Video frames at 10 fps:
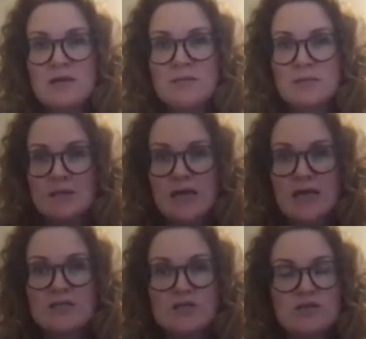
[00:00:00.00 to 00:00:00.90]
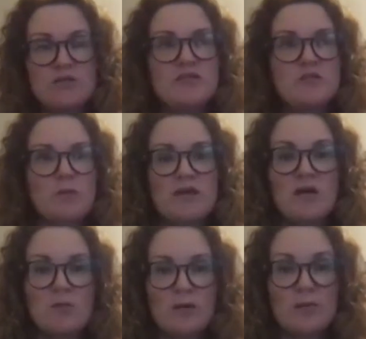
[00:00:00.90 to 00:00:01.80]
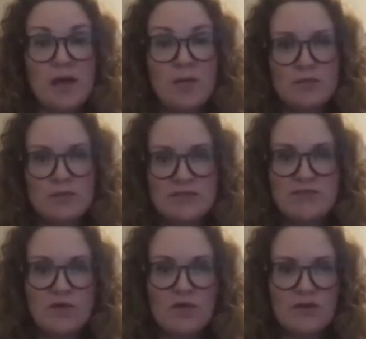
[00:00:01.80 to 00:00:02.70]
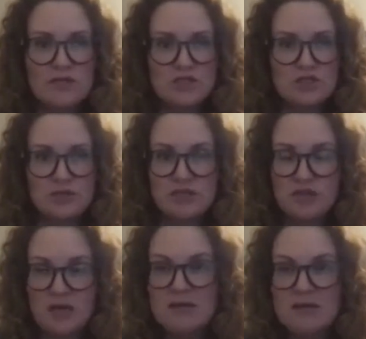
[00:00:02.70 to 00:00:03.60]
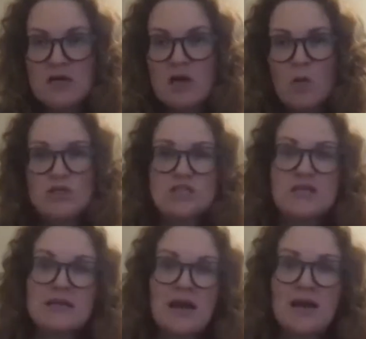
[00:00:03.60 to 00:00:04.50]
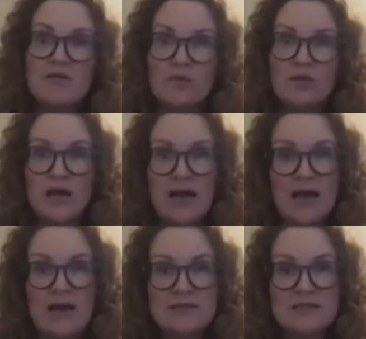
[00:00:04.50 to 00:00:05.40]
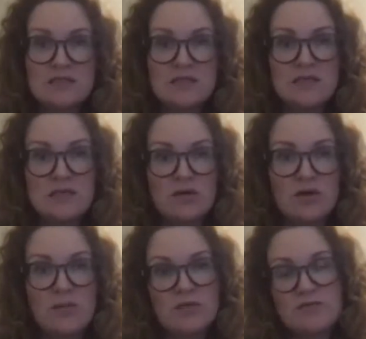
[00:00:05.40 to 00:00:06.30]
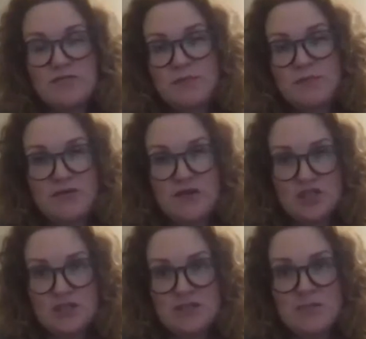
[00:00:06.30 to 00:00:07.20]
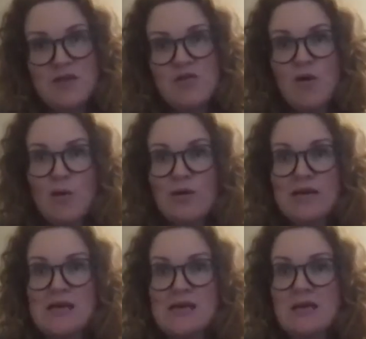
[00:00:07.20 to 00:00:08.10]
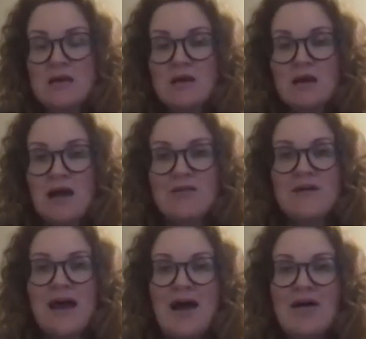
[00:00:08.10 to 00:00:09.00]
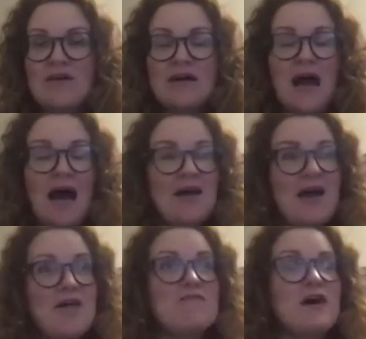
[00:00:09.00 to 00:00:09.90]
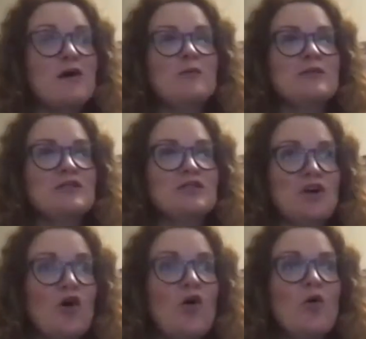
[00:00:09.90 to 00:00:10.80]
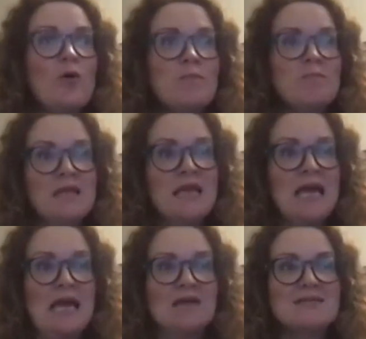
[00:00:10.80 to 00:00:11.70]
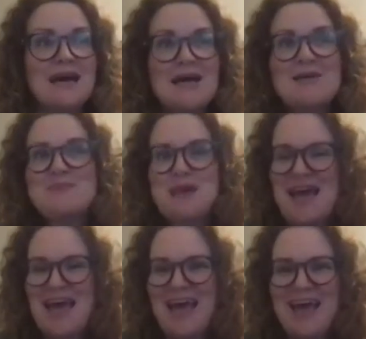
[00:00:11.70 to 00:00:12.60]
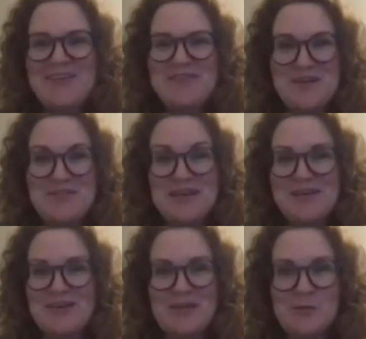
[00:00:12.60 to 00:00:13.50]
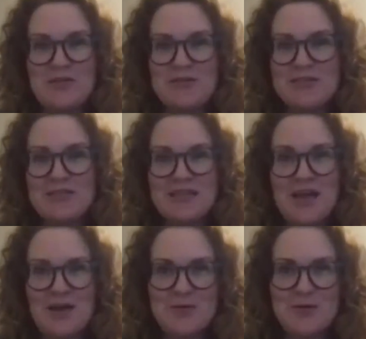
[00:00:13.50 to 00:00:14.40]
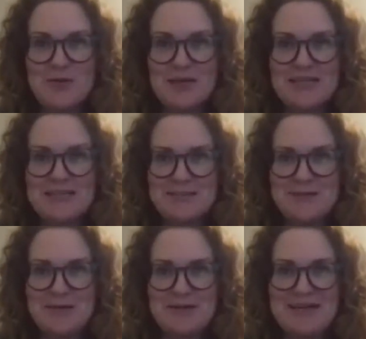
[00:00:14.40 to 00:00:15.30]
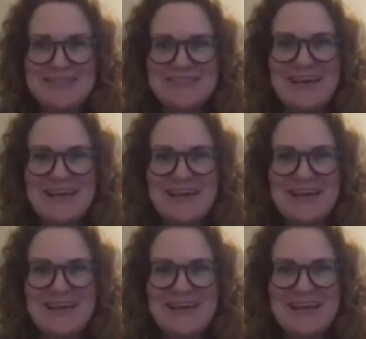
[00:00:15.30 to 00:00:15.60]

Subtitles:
get into a space where we become resentful of our situation, which then kind of only adds to the guilt and perfectionism that you already kind of have. I have found so many type A women going through infertility. I don't know what it is about us,